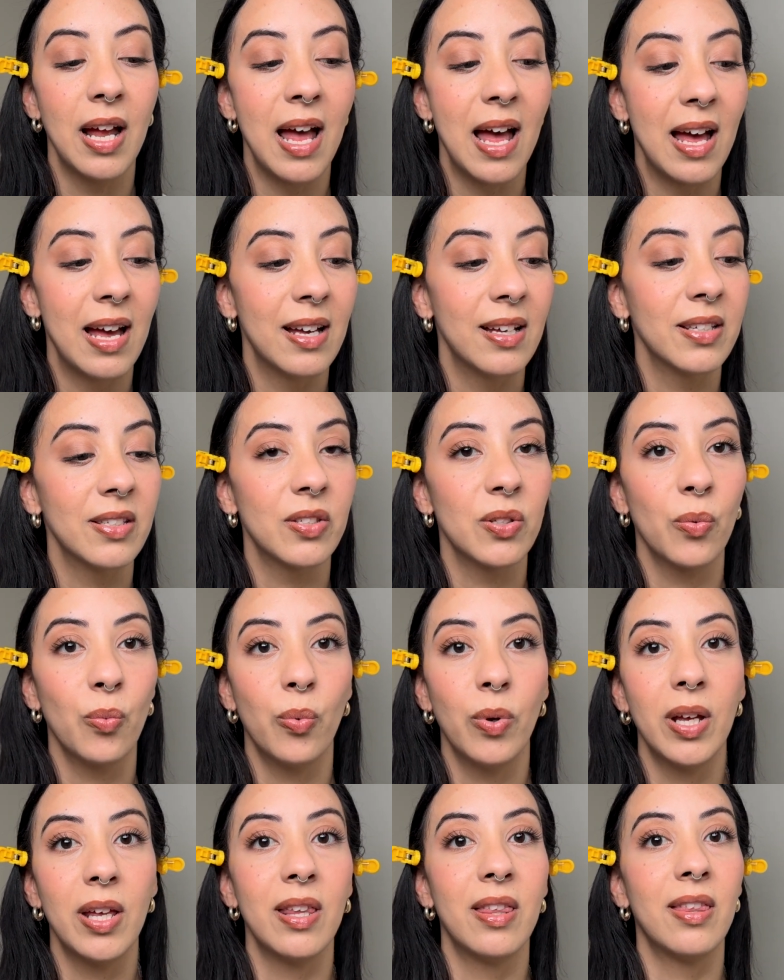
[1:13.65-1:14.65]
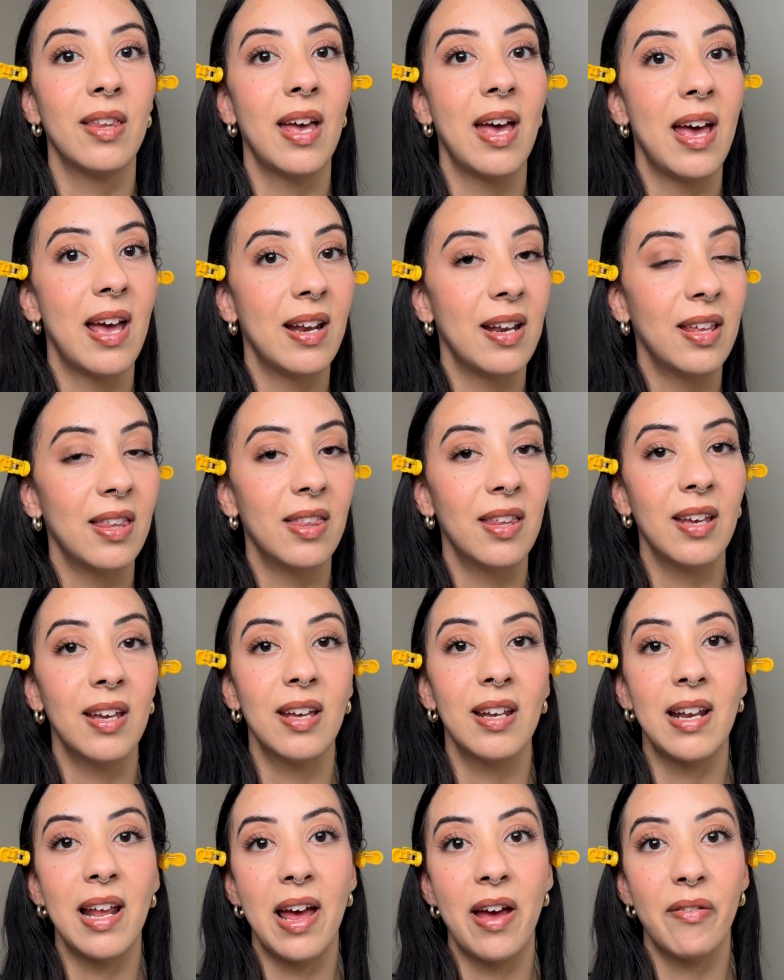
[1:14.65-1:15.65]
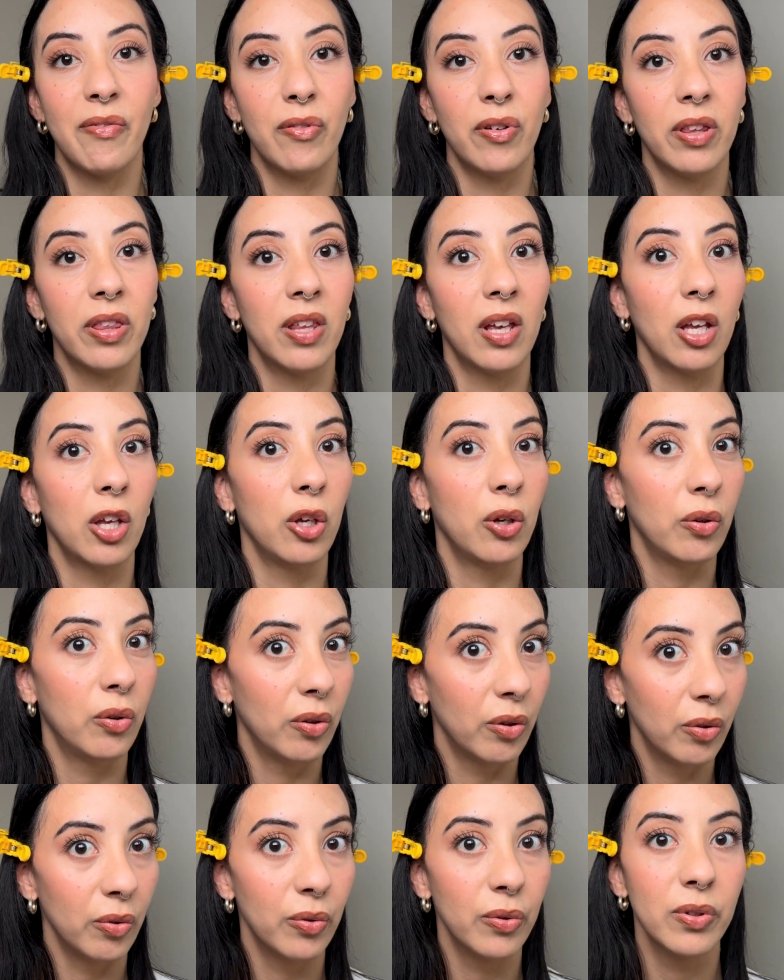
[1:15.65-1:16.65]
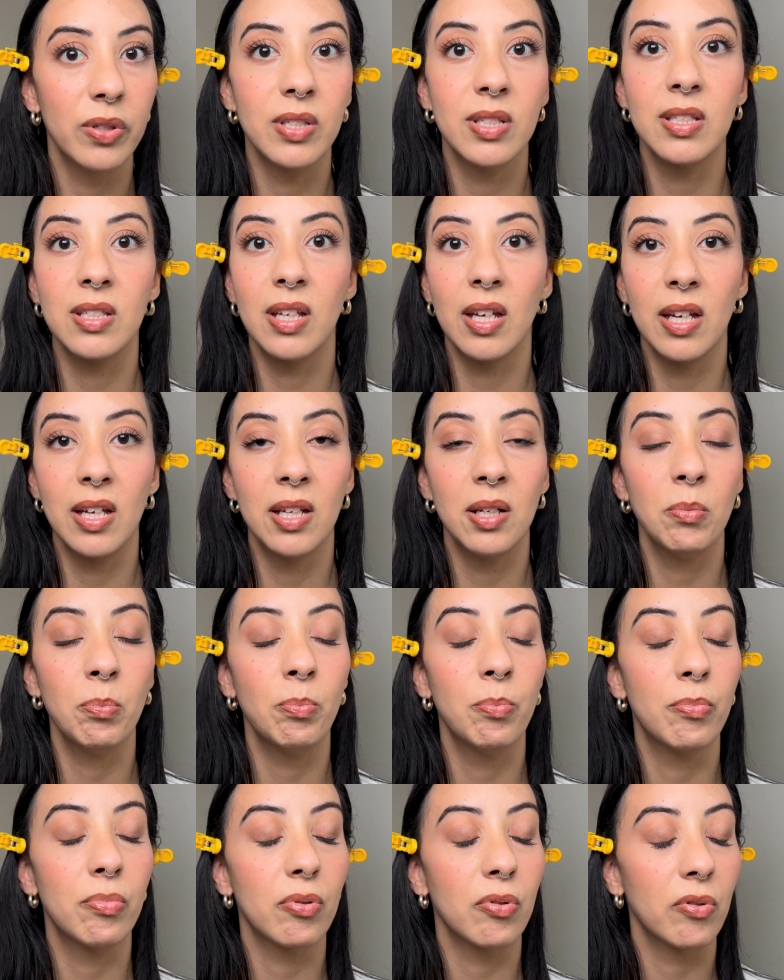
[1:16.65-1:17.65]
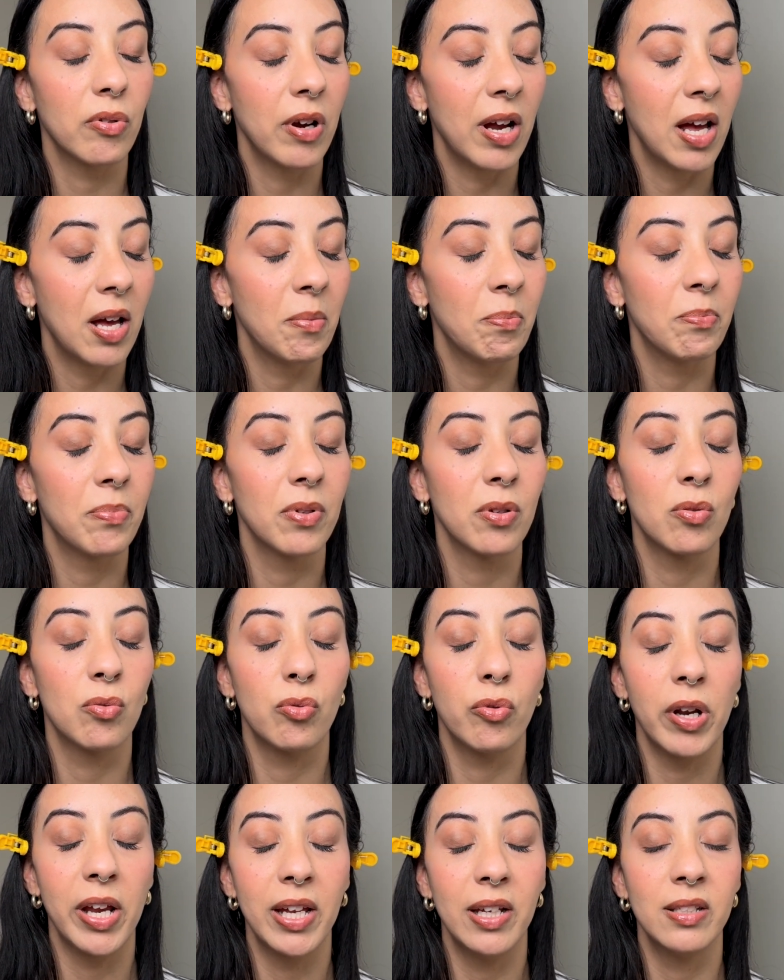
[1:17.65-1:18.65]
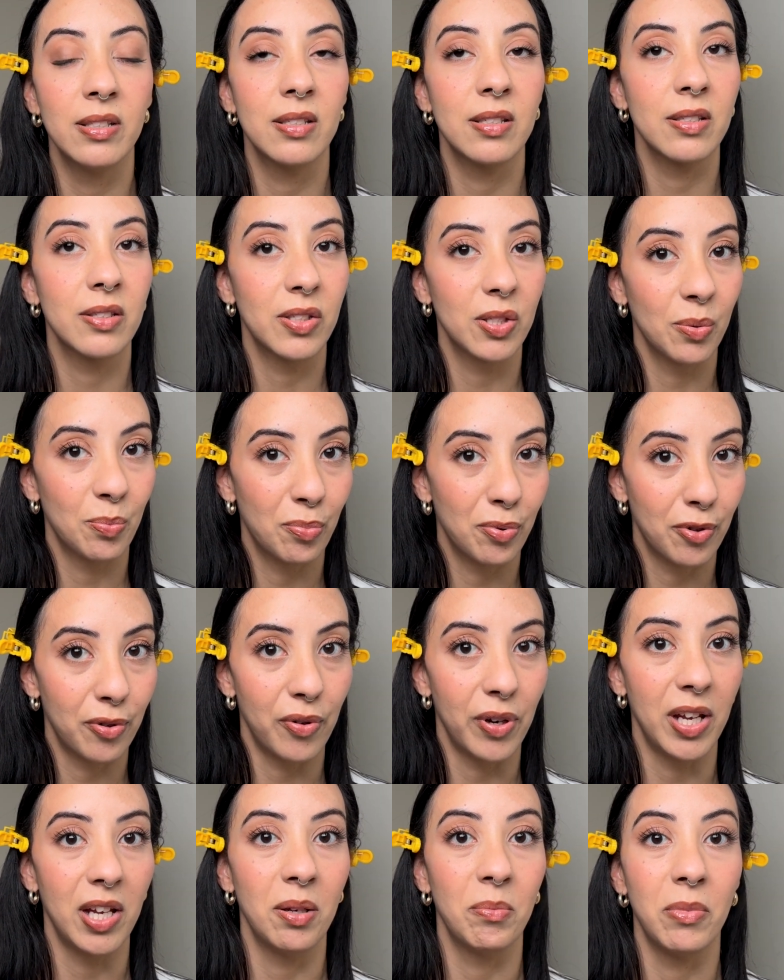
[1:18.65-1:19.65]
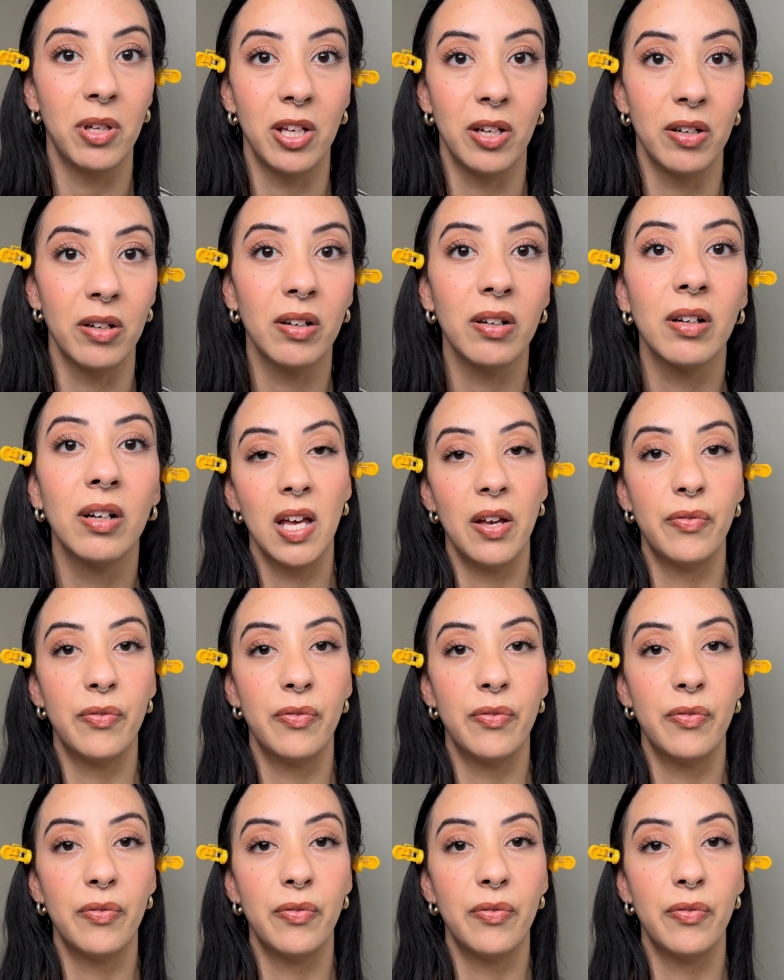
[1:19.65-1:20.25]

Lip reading: As with anything and everything you do, skin prep reigns supreme here.